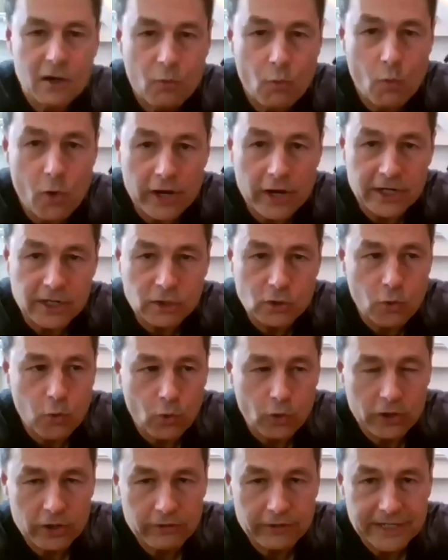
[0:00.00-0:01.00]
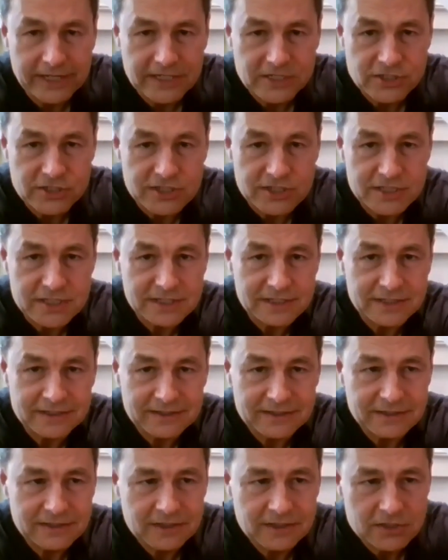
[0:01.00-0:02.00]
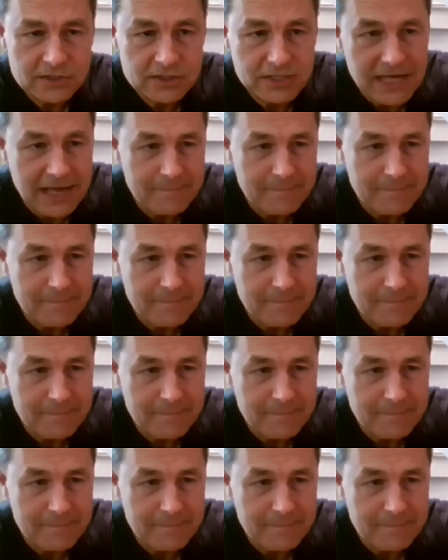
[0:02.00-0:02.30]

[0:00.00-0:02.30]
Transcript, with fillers: One and a quarter inches. So